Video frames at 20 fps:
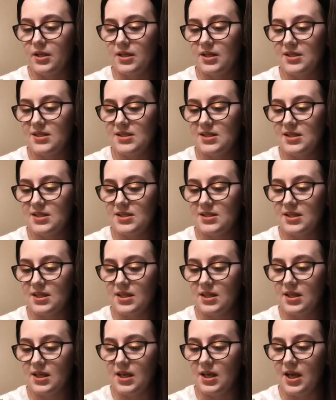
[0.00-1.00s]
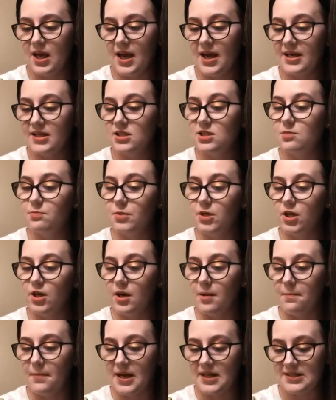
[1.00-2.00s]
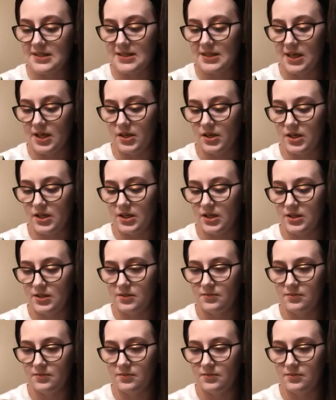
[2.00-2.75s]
This is the Expert Mascara,